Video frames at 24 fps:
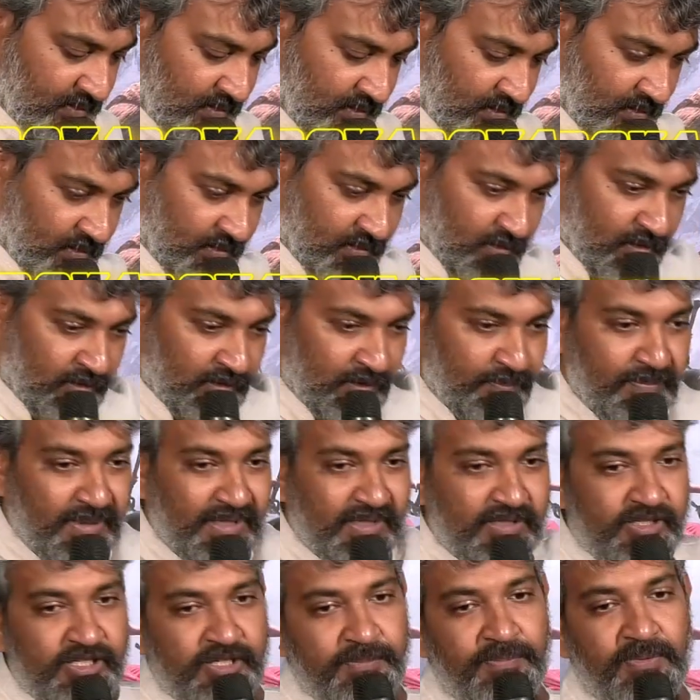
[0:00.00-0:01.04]
on a
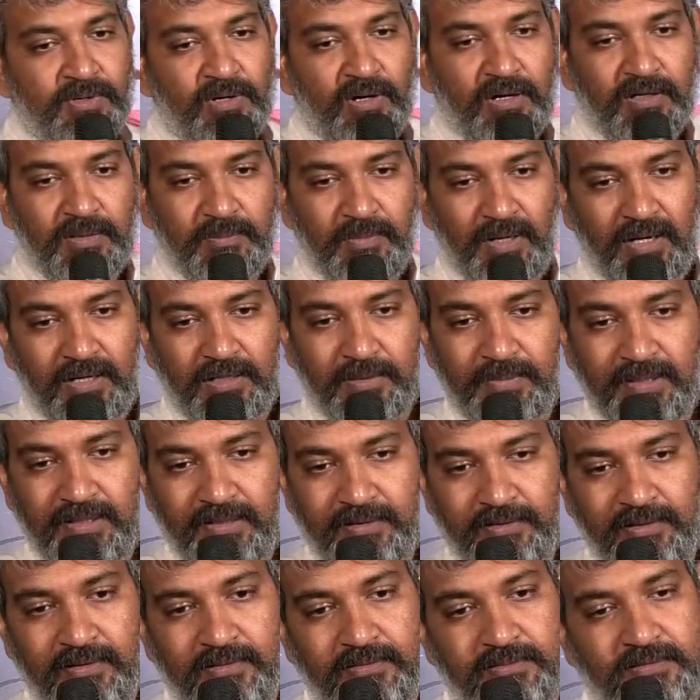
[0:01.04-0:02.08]
big ship called Baahubali.
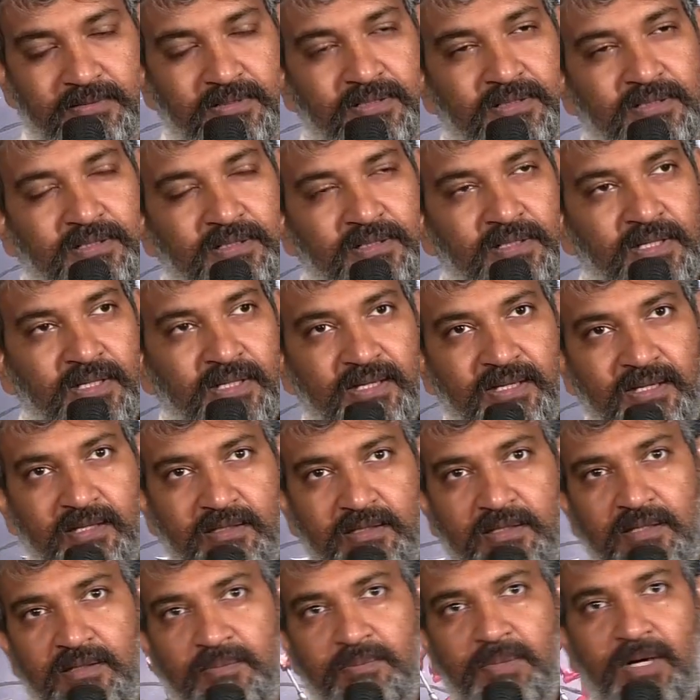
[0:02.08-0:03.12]
You know, the
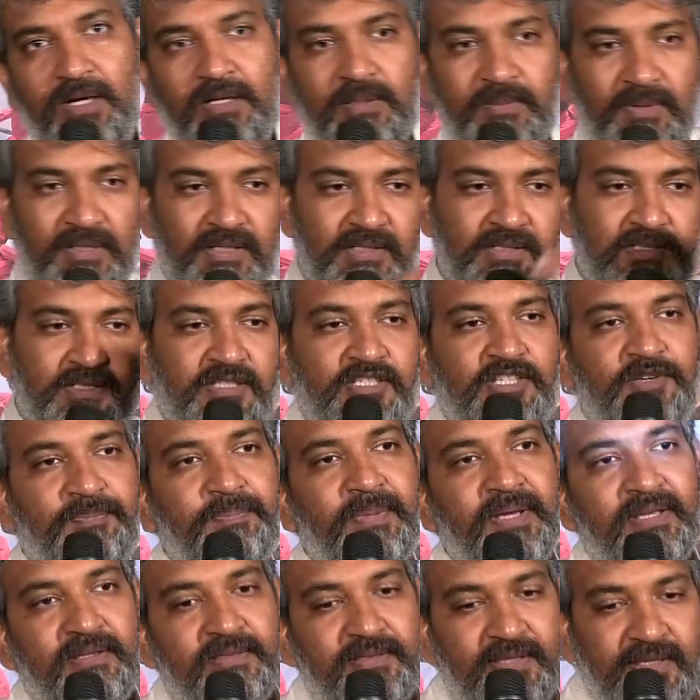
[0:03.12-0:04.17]
Baahubali is such a
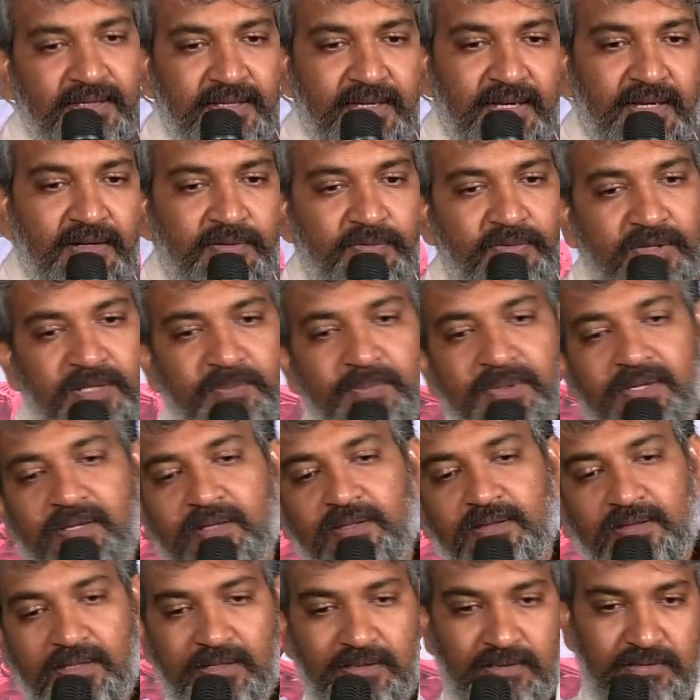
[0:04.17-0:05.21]
big thing, and we
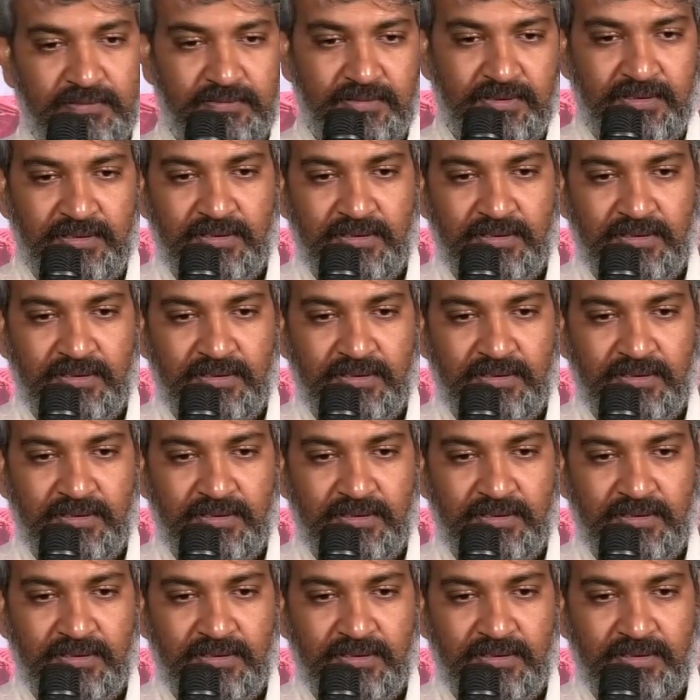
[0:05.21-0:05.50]
being the